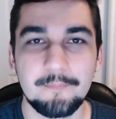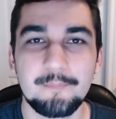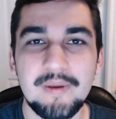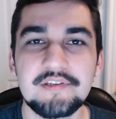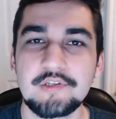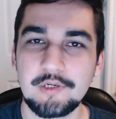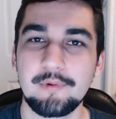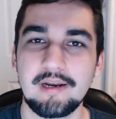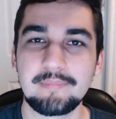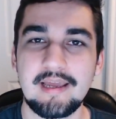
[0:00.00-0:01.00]
Basically
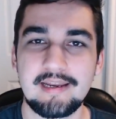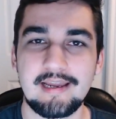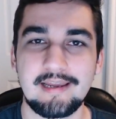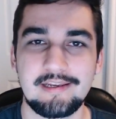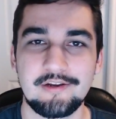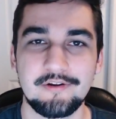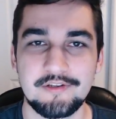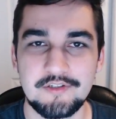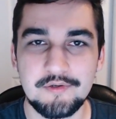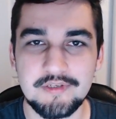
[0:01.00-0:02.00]
what I'm getting at here
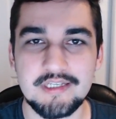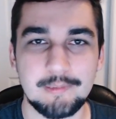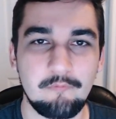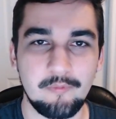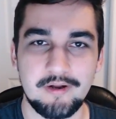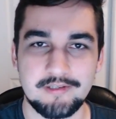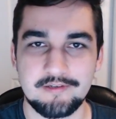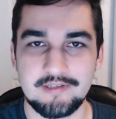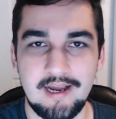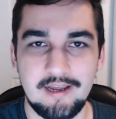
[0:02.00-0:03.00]
is using some of the
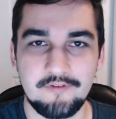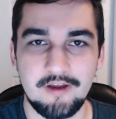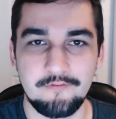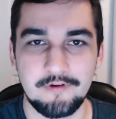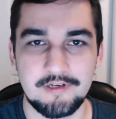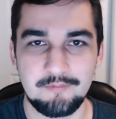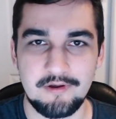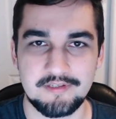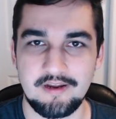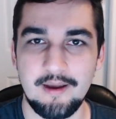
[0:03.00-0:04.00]
monsters I've covered as well
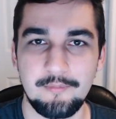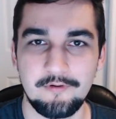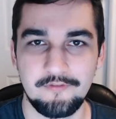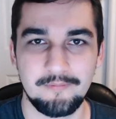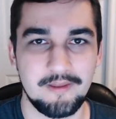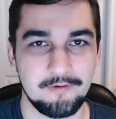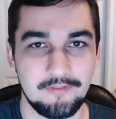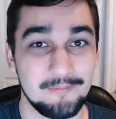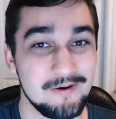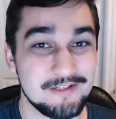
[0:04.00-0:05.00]
as a couple of them that are in
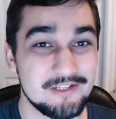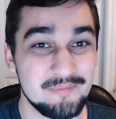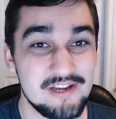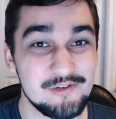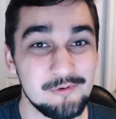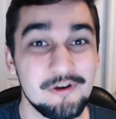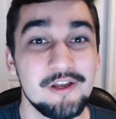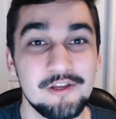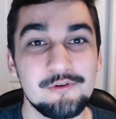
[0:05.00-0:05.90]
the monster manual,